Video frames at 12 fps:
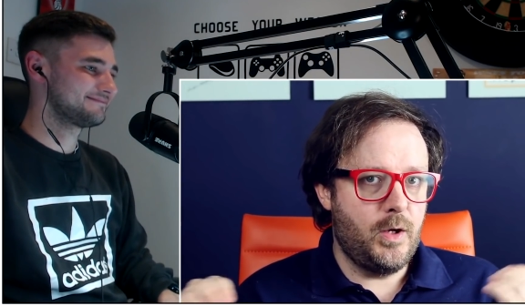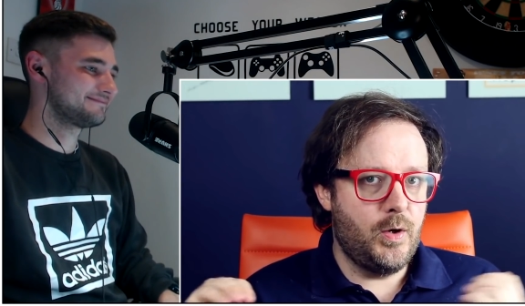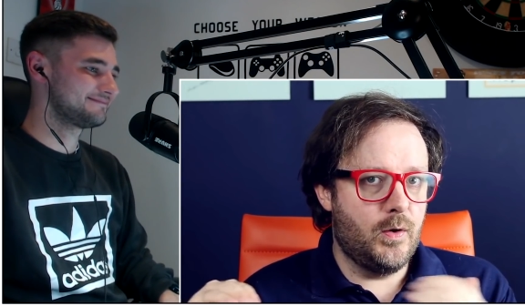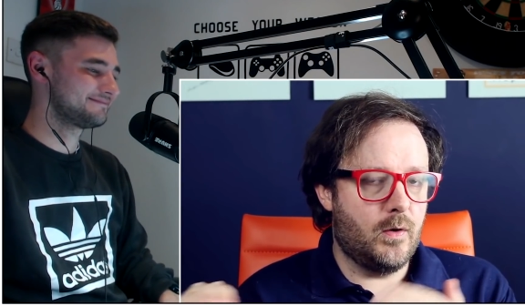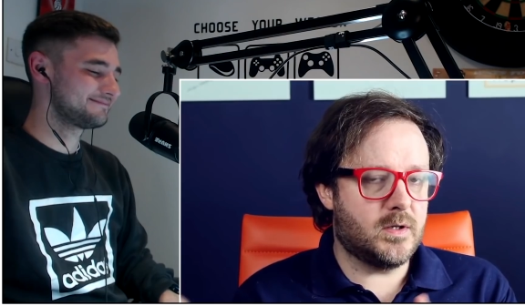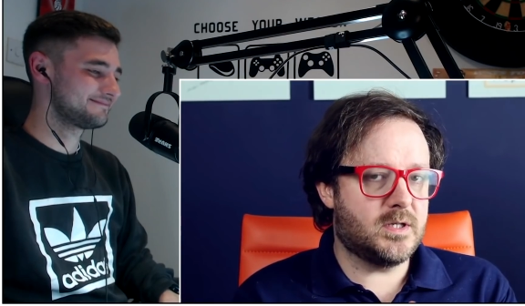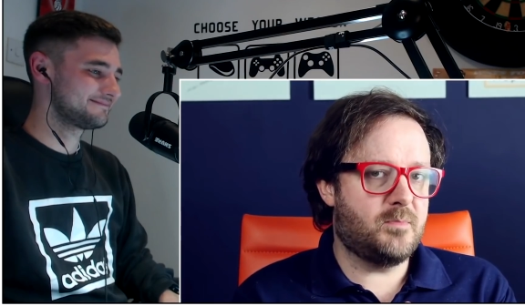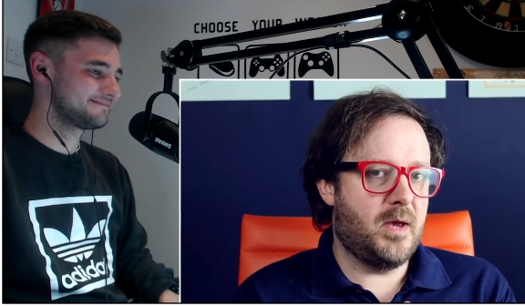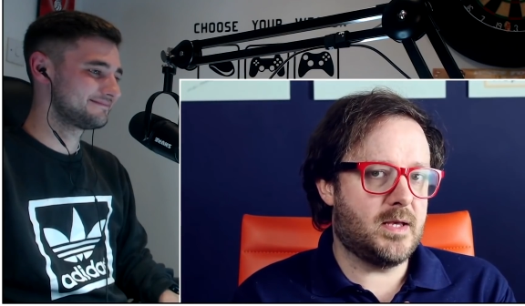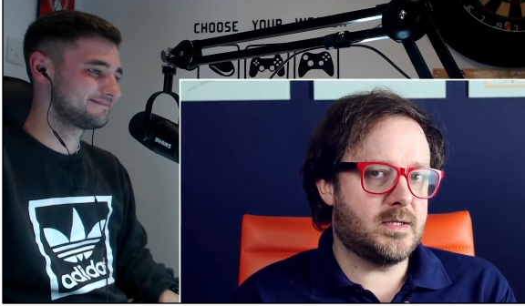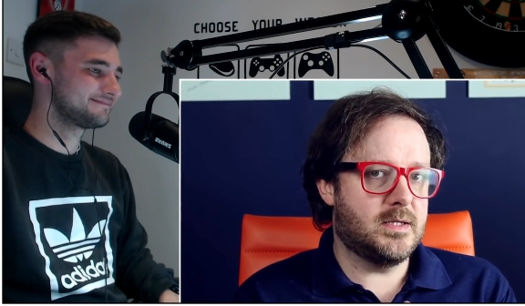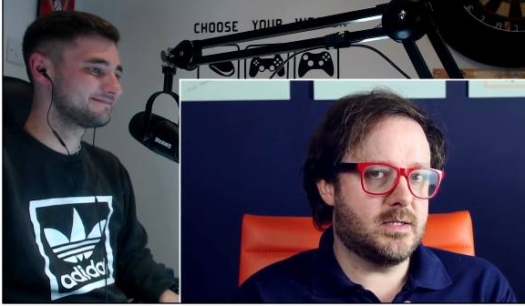Speaker 1: you're not
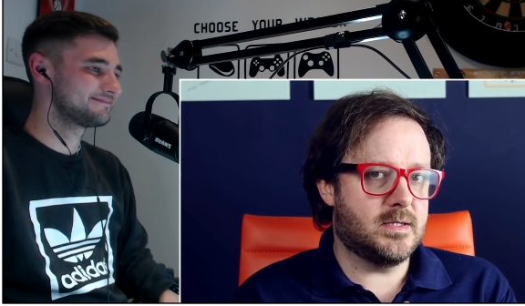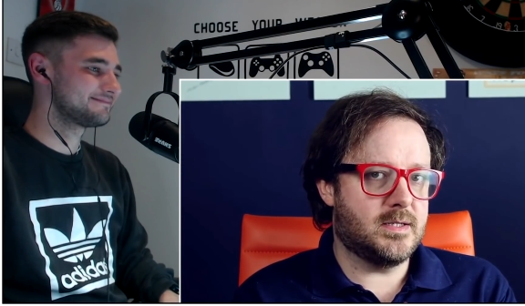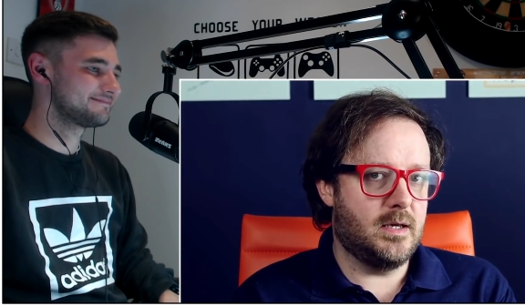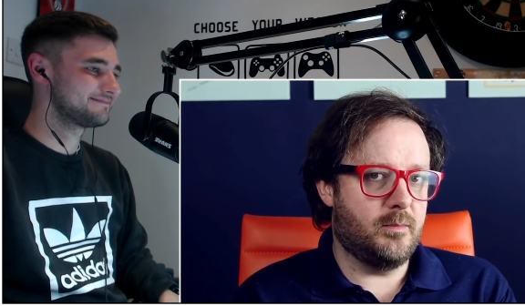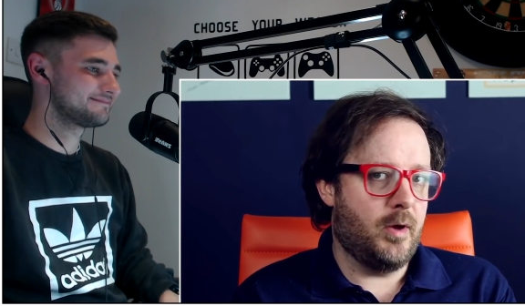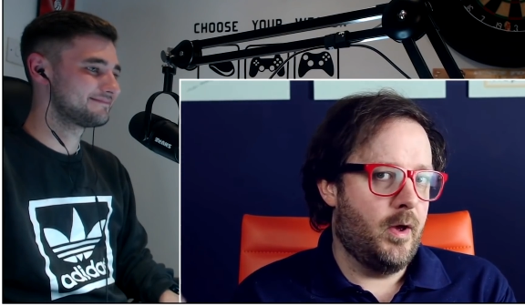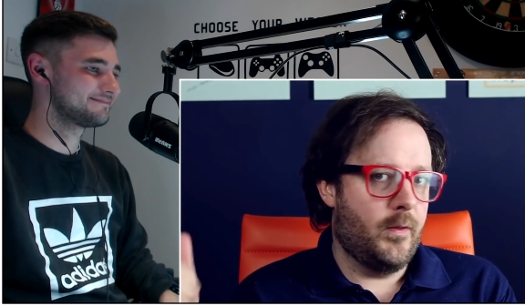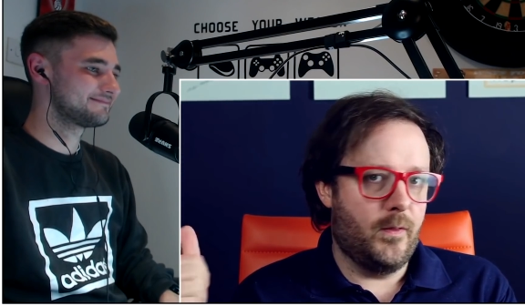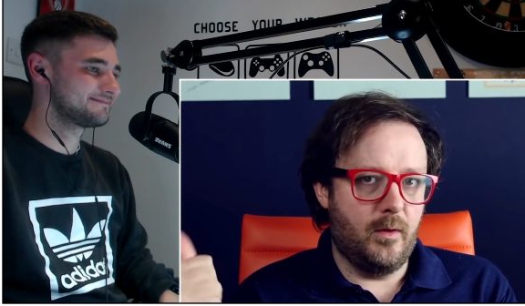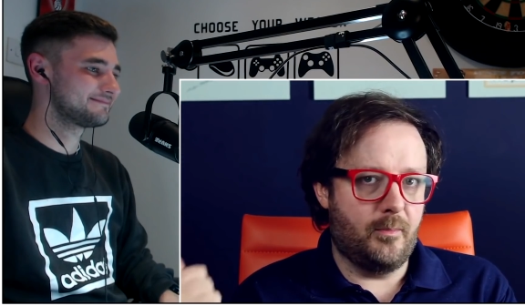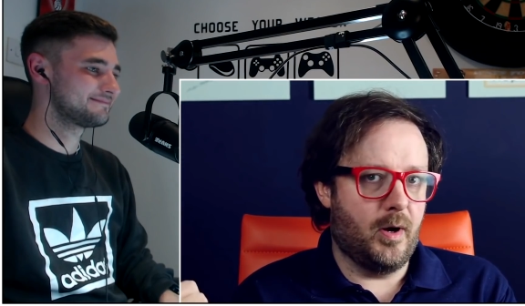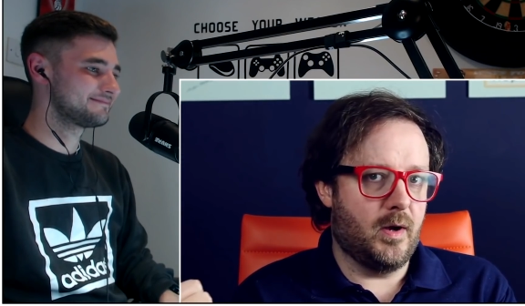expected to tip
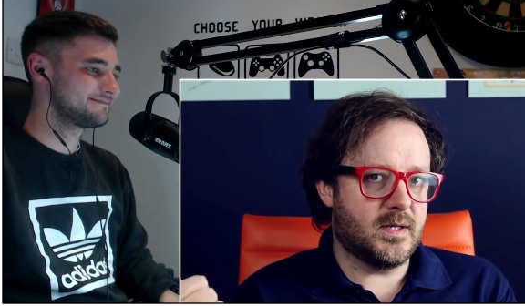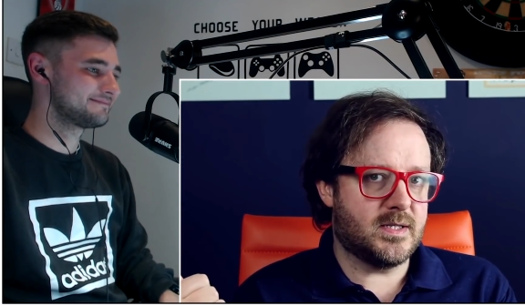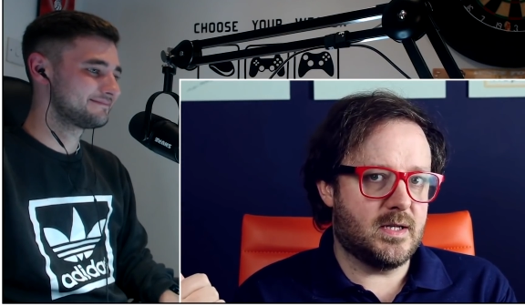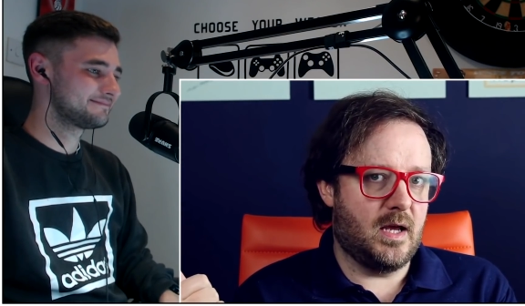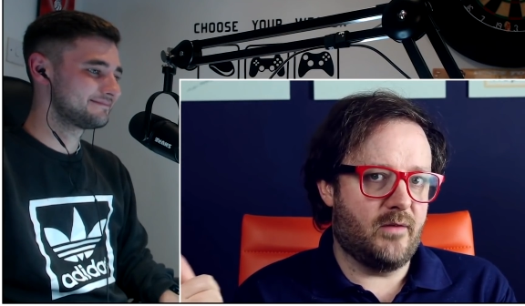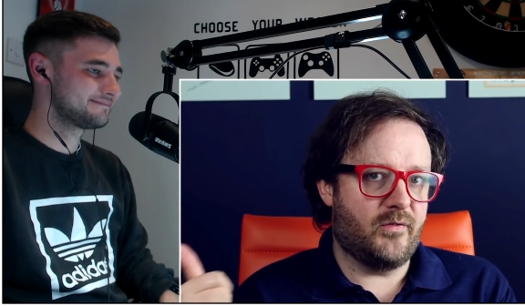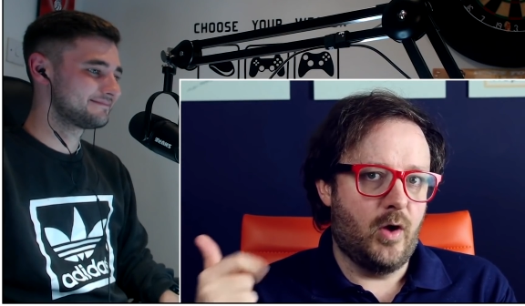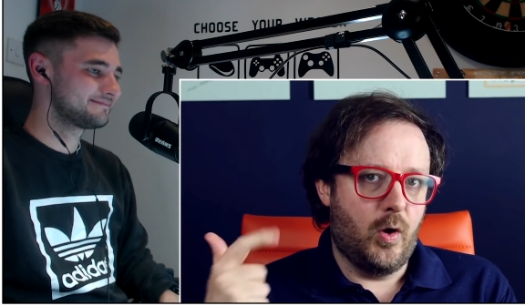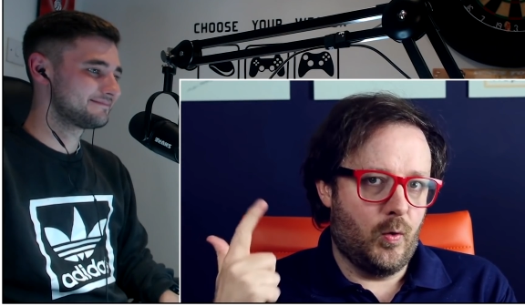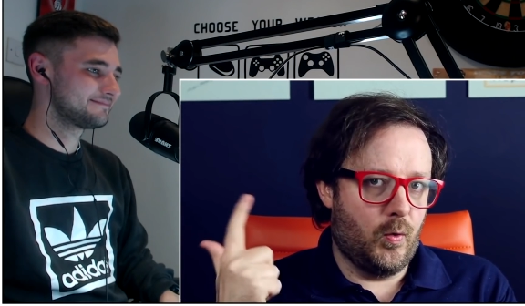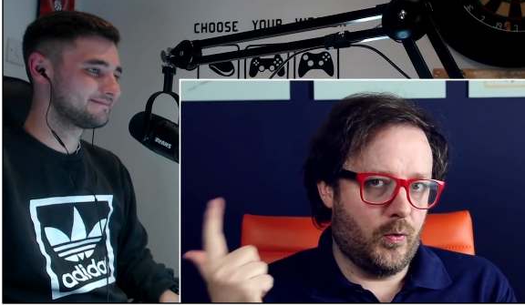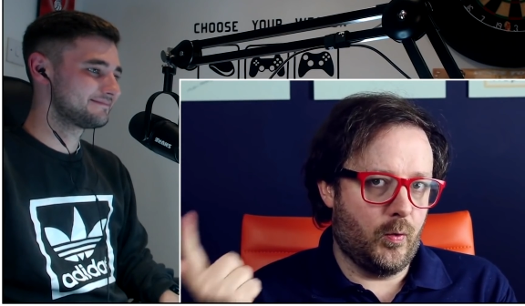the bar staff
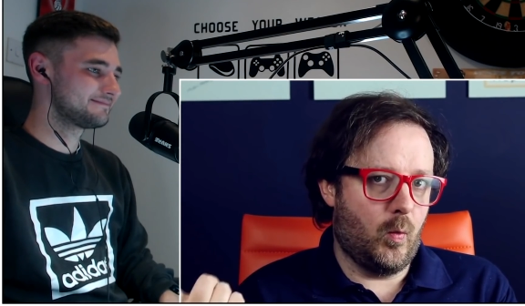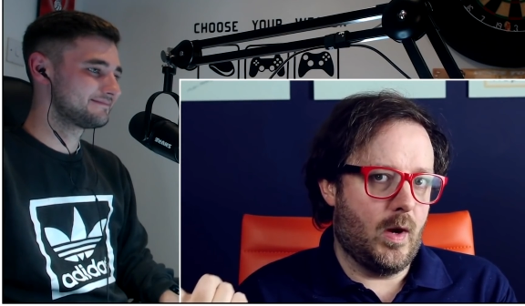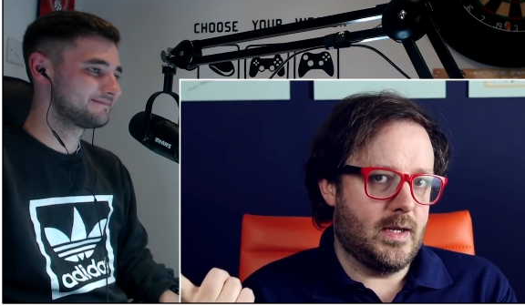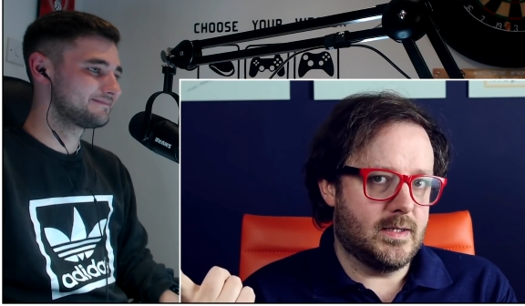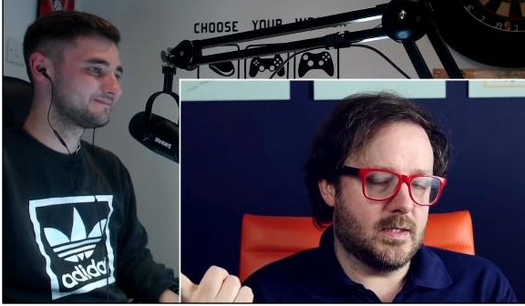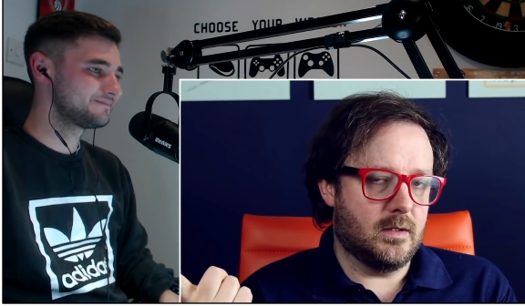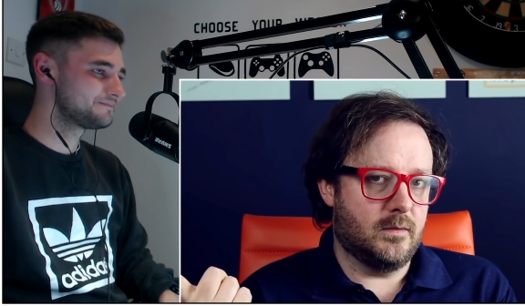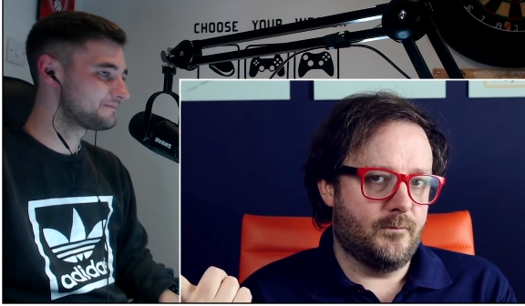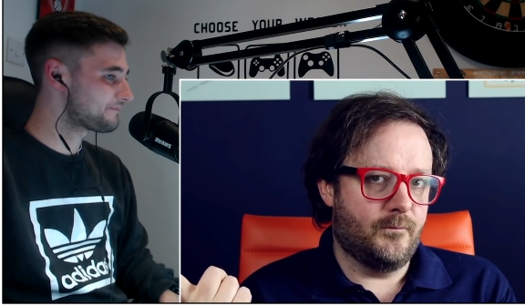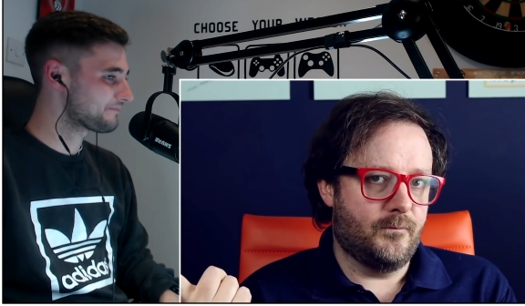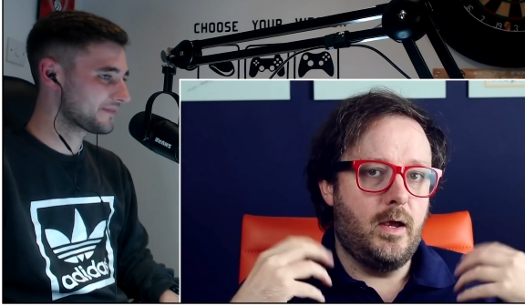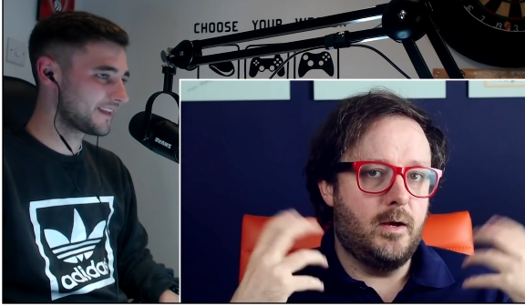or the waiter.